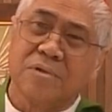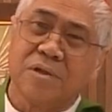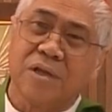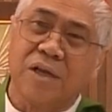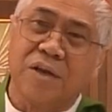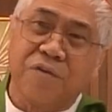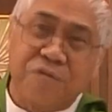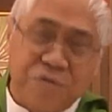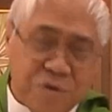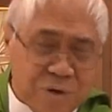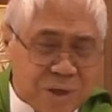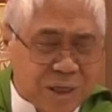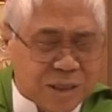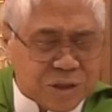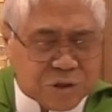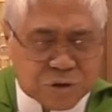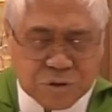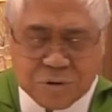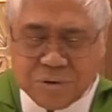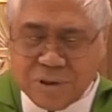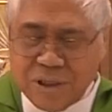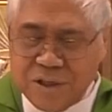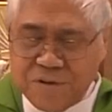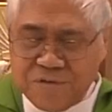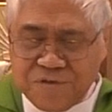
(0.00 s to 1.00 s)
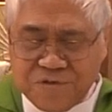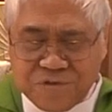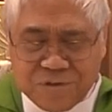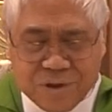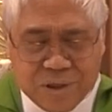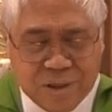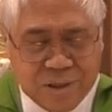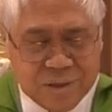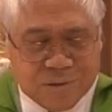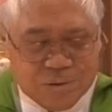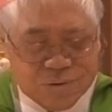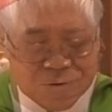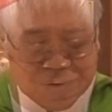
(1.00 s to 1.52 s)
If you are truly
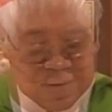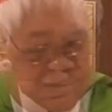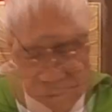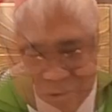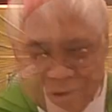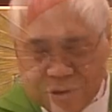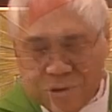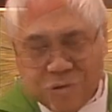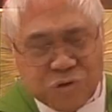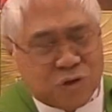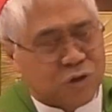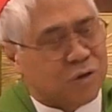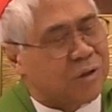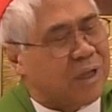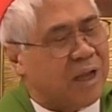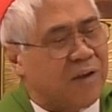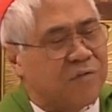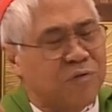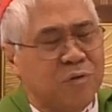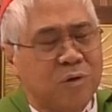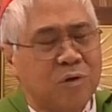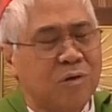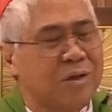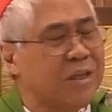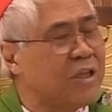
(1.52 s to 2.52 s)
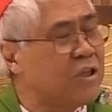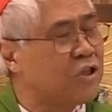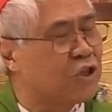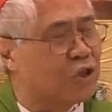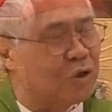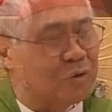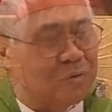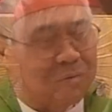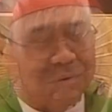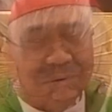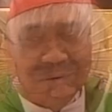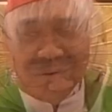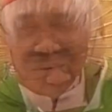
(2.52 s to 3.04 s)
free, you should have no
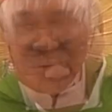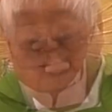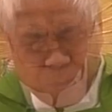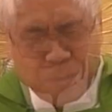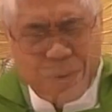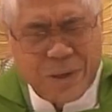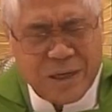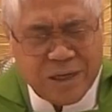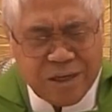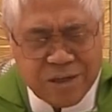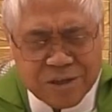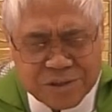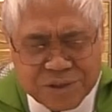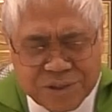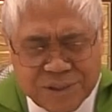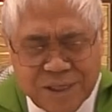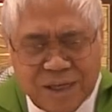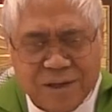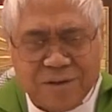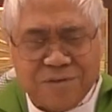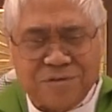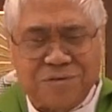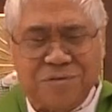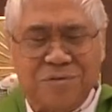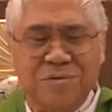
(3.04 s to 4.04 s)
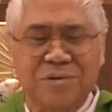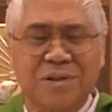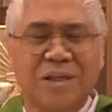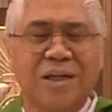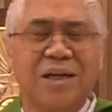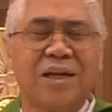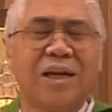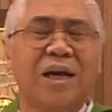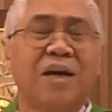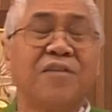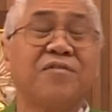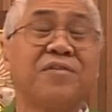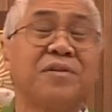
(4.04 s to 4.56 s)
issue opening yourself to the
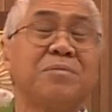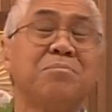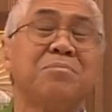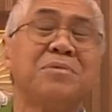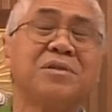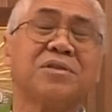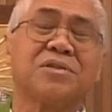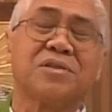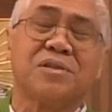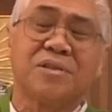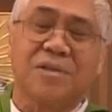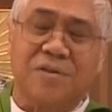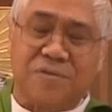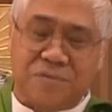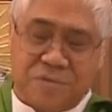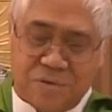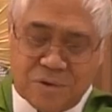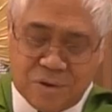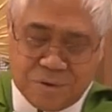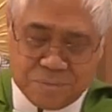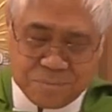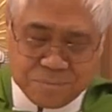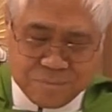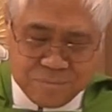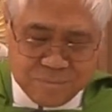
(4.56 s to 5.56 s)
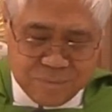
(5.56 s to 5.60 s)
love and mercy of God.